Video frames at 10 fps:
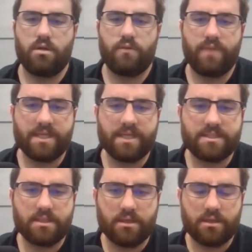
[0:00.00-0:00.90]
That's
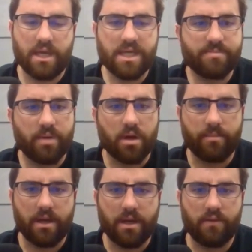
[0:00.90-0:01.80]
the nice part
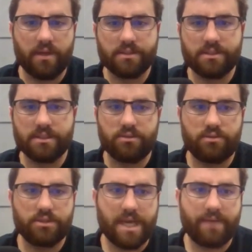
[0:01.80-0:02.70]
about this, is you
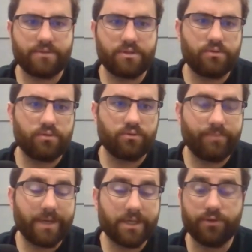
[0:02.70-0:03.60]
just have to
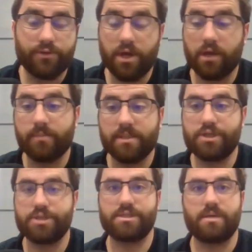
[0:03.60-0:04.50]
make sure the
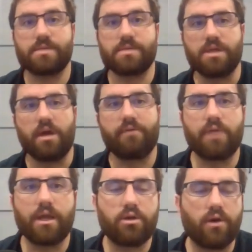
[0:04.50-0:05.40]
documentation is up to snuff,
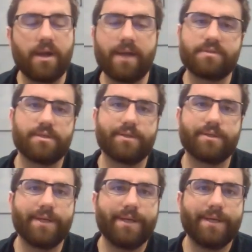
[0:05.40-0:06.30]
right? You don't have to
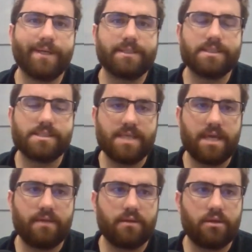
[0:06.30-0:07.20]

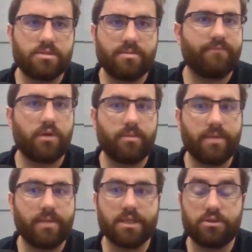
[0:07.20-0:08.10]
say that you spent 40
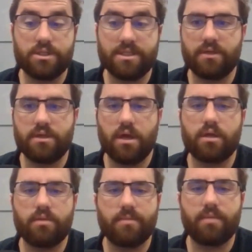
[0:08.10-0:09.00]
minutes, you just have to
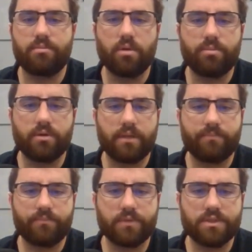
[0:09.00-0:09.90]
document appropriately.
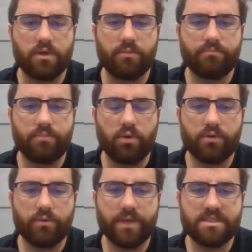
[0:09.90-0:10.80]
So both
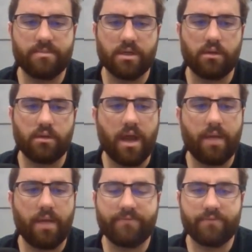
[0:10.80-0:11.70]
are ways to bill.
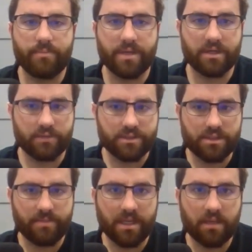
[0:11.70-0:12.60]
I prefer medical
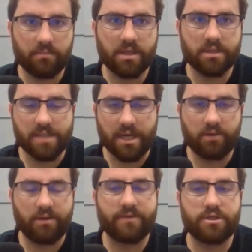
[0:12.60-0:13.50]
decision making because then I
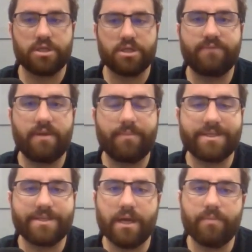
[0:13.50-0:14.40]
don't have to justify my
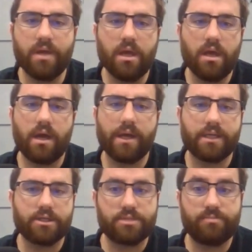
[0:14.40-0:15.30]
time. I
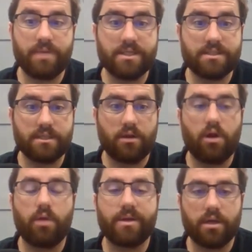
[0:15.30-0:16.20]
can just base it
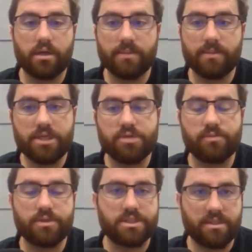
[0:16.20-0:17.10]
on my documentation,
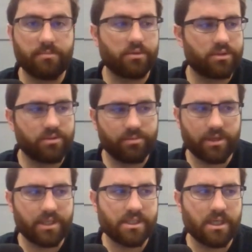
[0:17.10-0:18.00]
which is simple, super
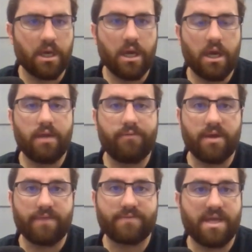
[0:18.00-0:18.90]
easy. If
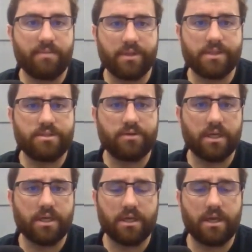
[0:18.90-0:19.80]
you have templates, you
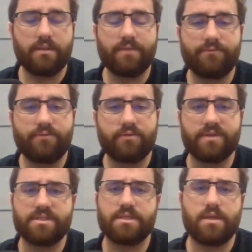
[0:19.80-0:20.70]
can get a level 4
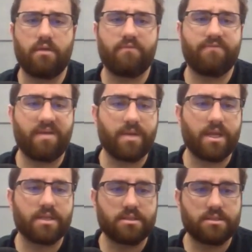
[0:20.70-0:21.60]
visit done in 5
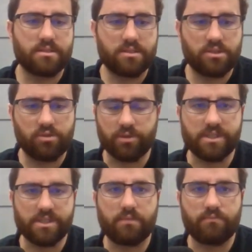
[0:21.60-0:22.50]
minutes, super
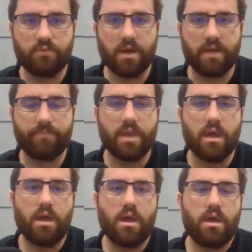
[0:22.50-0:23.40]
easy, right?
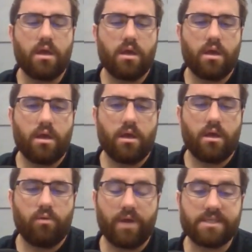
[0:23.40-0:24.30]

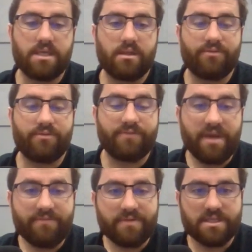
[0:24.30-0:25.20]
When I see a level
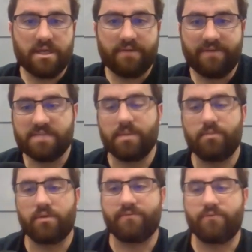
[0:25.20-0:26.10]
5 visit, if I spend
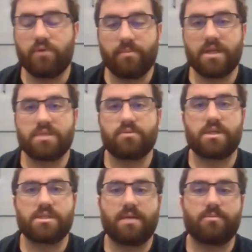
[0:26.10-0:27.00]
more than 40 minutes with
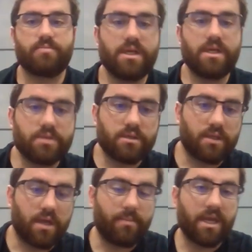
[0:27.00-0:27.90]
an established patient,
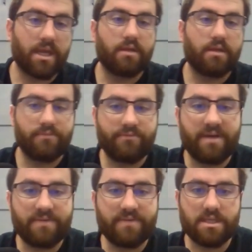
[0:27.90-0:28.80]
then I make it a level
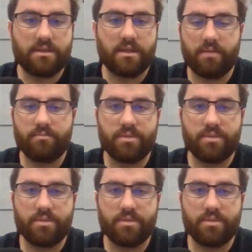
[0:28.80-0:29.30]
5 visit and then I bill